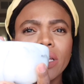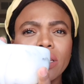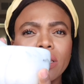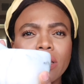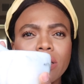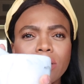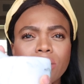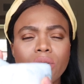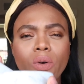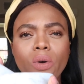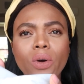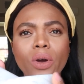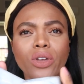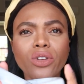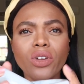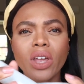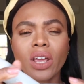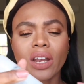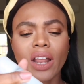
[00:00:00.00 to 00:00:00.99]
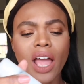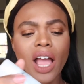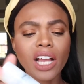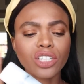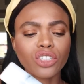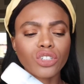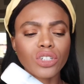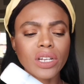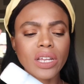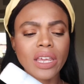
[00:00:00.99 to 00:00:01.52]
in this, or you can
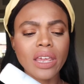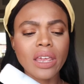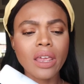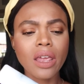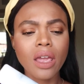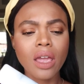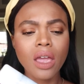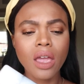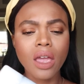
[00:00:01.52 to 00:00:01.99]
actually